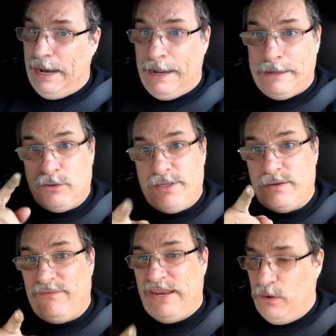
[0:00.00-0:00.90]
and do
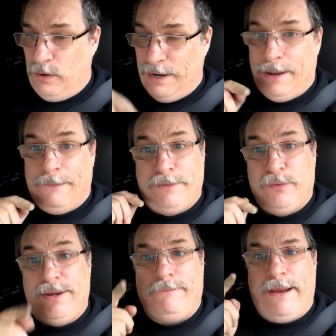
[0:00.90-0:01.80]
you a video. I'm
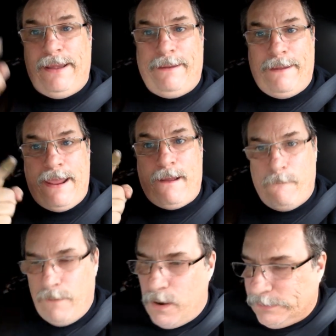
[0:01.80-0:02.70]
doing it right now.
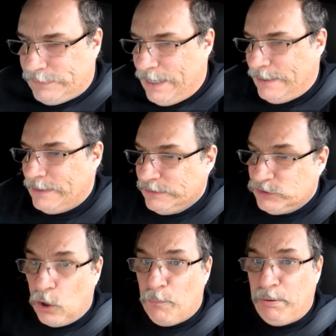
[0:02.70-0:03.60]
Okay,
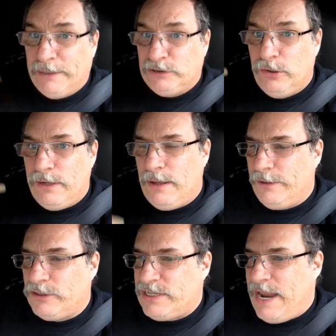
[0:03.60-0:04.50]
so part two to
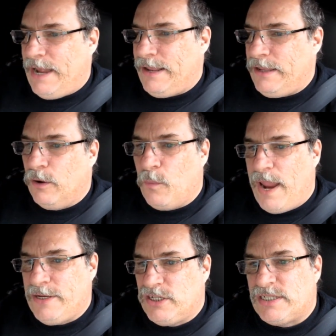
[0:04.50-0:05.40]
understanding your
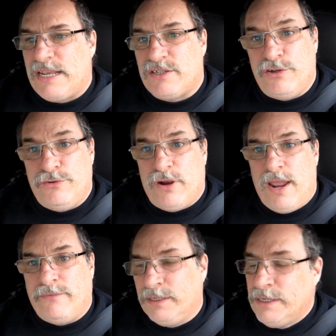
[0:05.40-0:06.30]
wages as a new
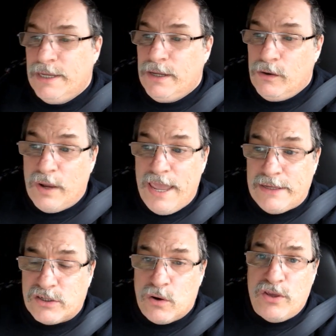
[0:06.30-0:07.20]
driver.
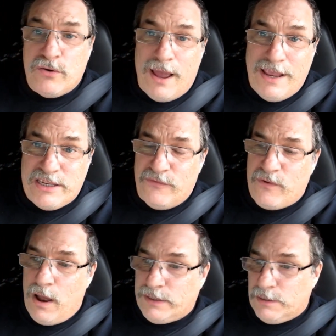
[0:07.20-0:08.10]
Okay, so you guys, you've
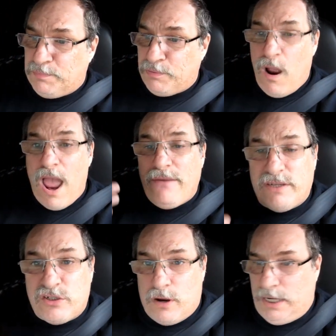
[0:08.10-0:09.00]
gone to
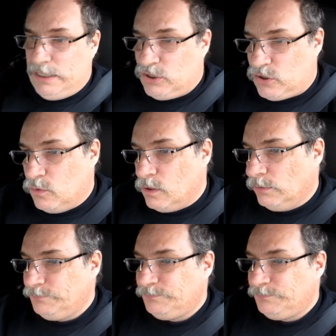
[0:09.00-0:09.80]
private trucking school